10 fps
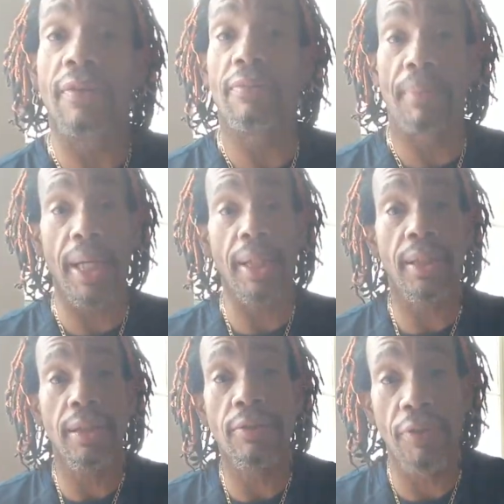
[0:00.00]
made
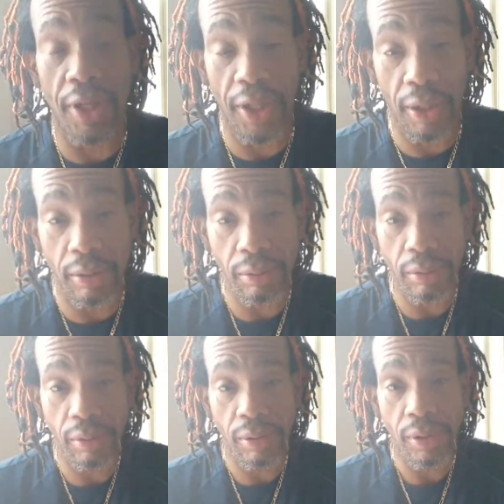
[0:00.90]
this video
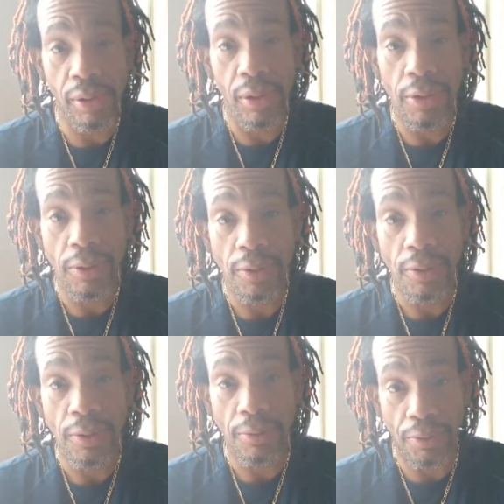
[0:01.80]

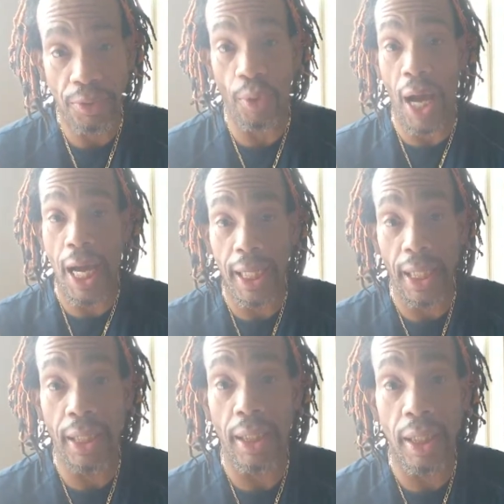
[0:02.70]
so I
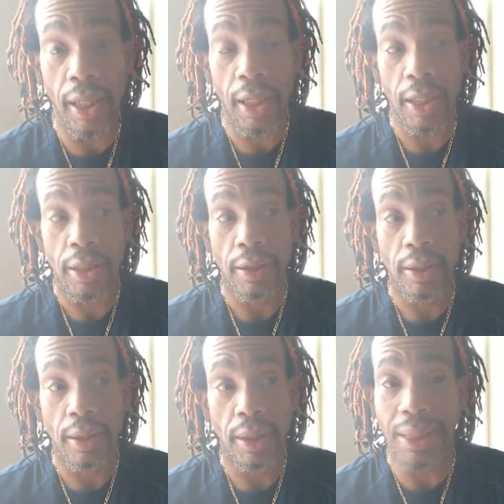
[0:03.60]
can
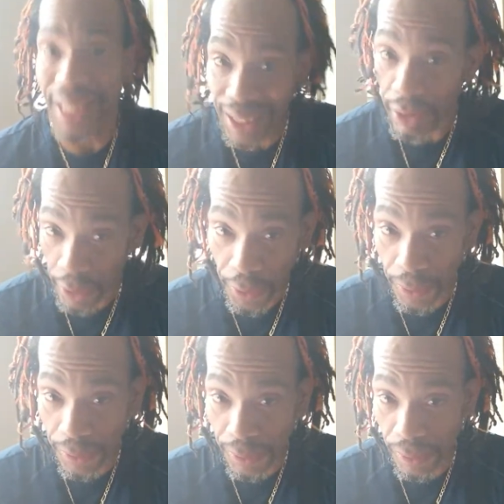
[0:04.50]
tell
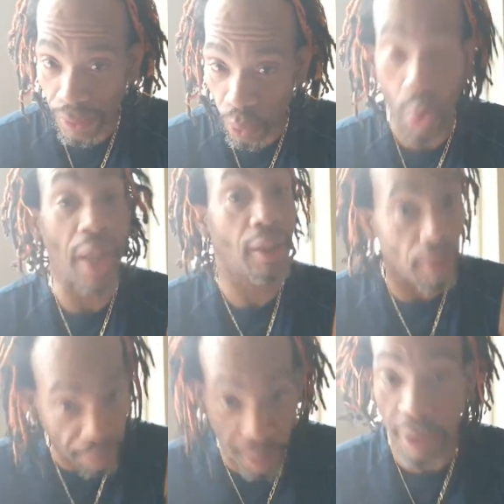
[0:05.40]
you what the
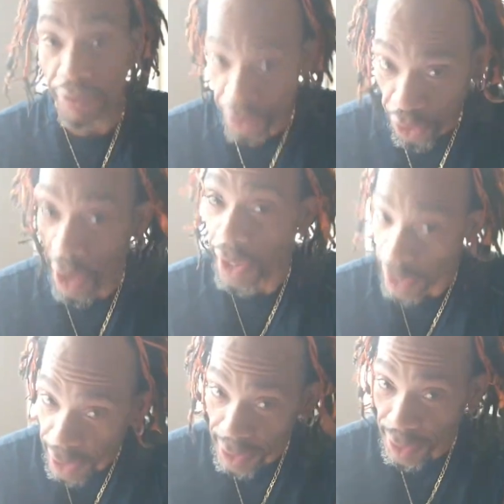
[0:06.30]
birth chart
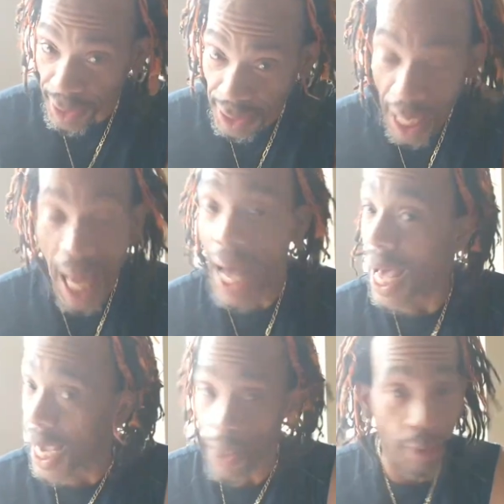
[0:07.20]
is.
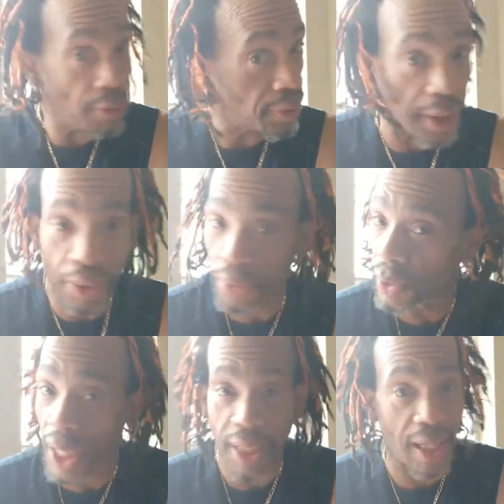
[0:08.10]
I don't think you
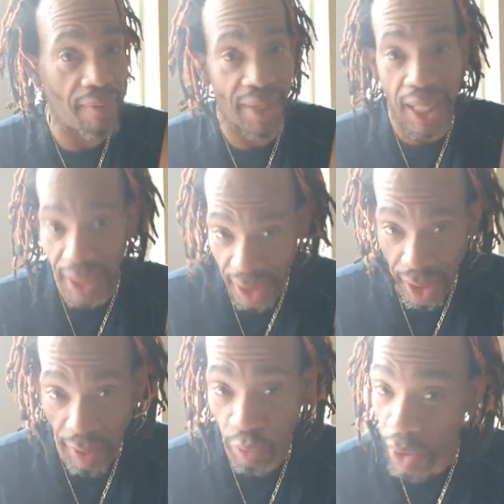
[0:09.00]
guys have an idea
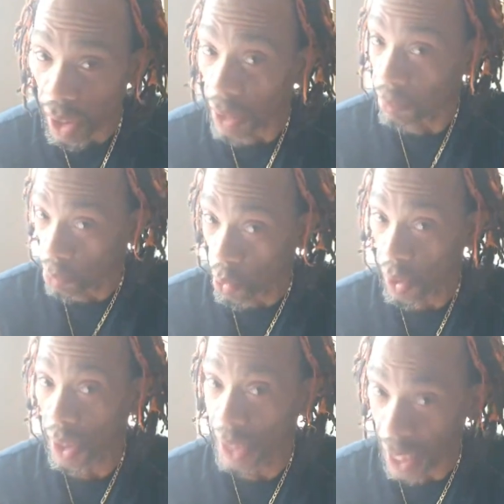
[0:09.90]
of what
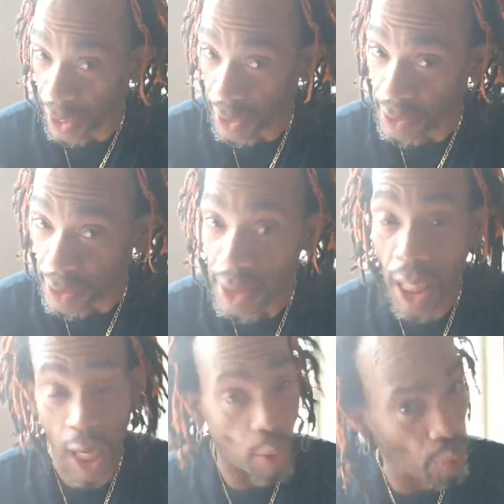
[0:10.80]
important that is
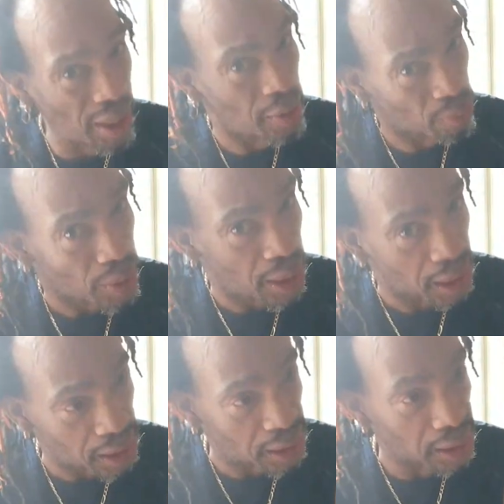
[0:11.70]
and what it really
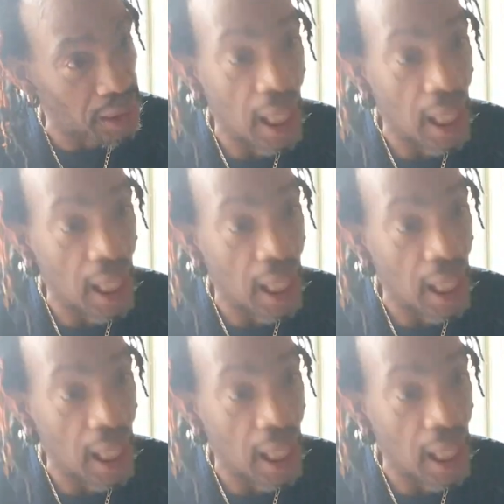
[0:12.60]
is.